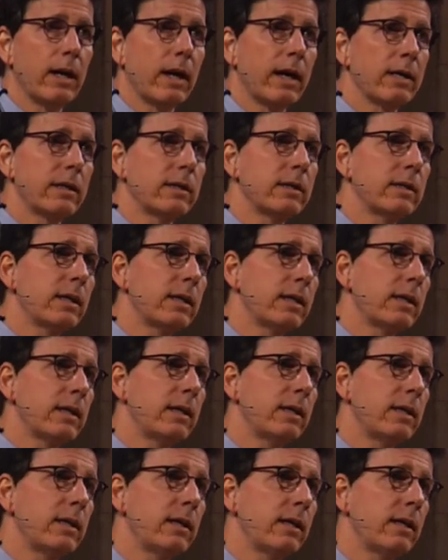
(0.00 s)
I think
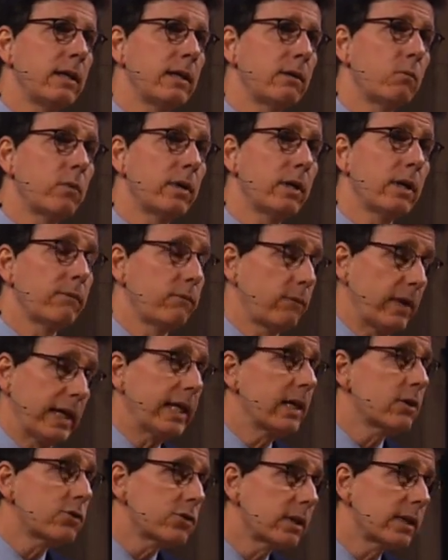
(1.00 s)
he,
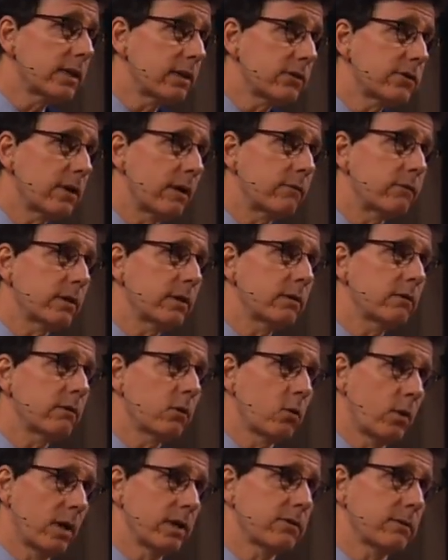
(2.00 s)
financially, he
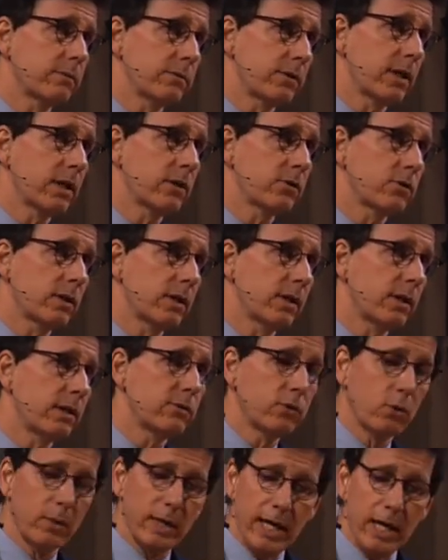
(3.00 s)
suffered quite substantially.
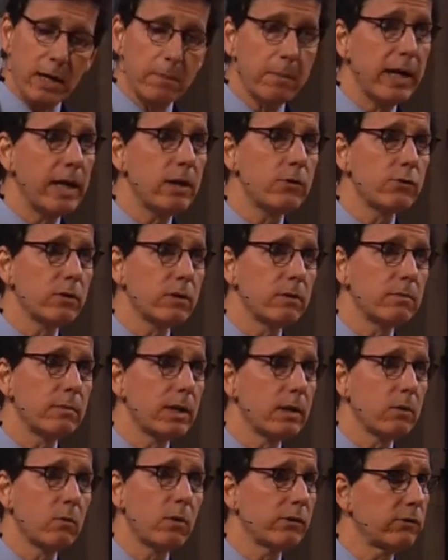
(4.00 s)
So he had a patron,
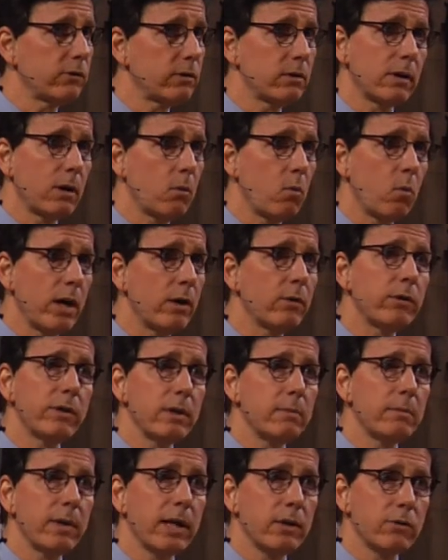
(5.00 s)
but it wasn't a
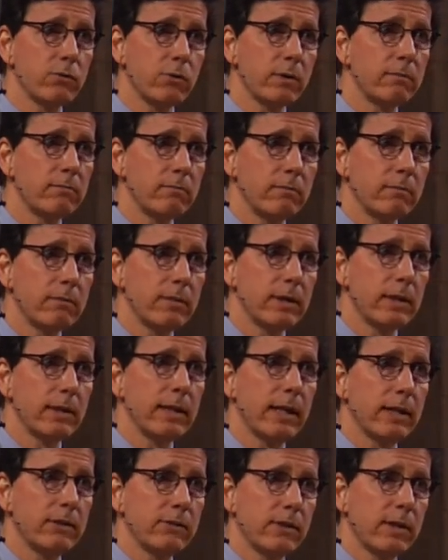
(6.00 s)
wealthy patron
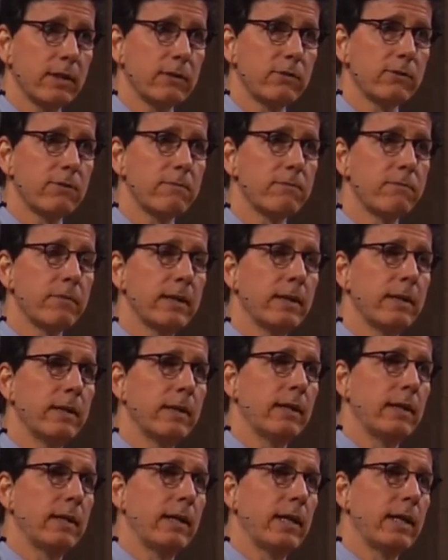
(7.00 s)
in that sense.
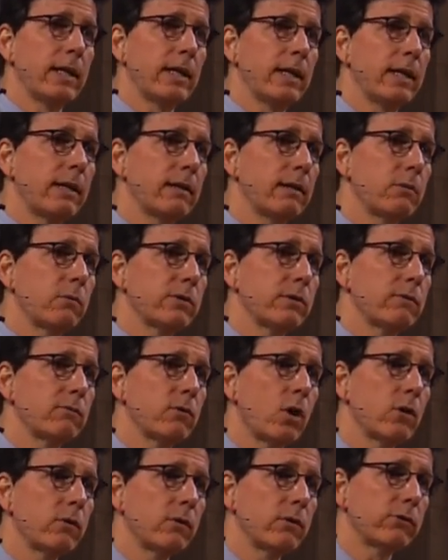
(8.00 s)
And he was
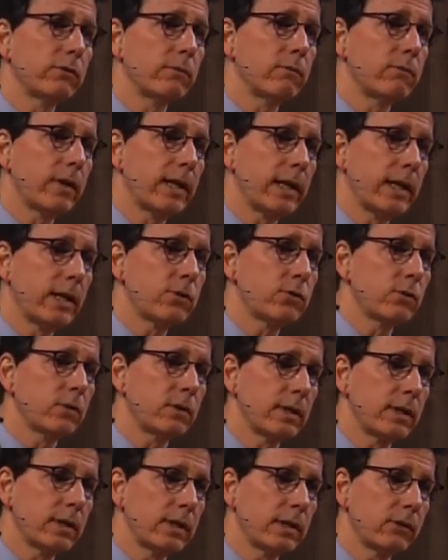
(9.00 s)
involved in some financial
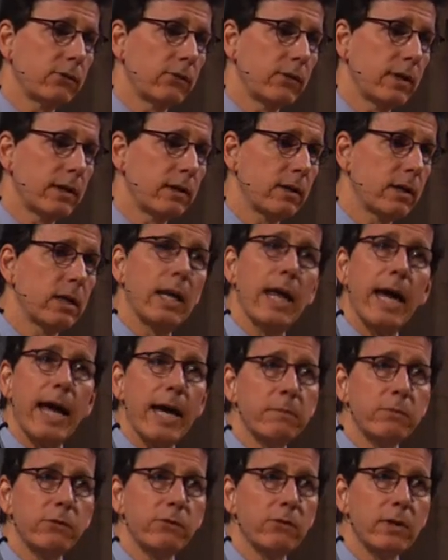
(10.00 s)
dealings that
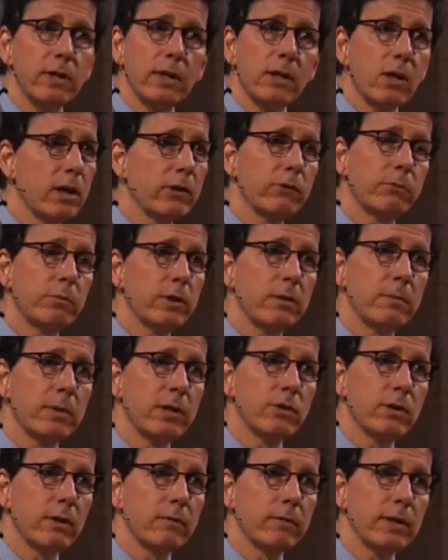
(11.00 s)
collapsed, and he lost pretty
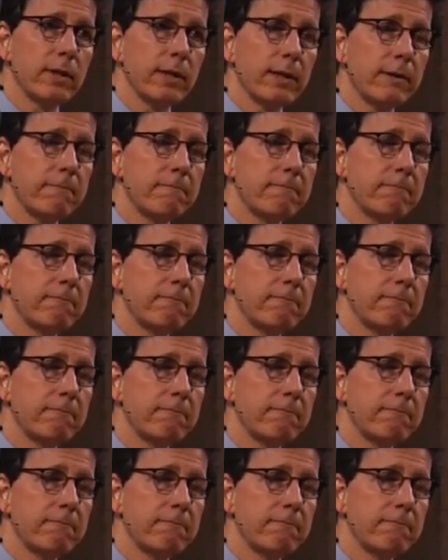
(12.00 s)
much everything.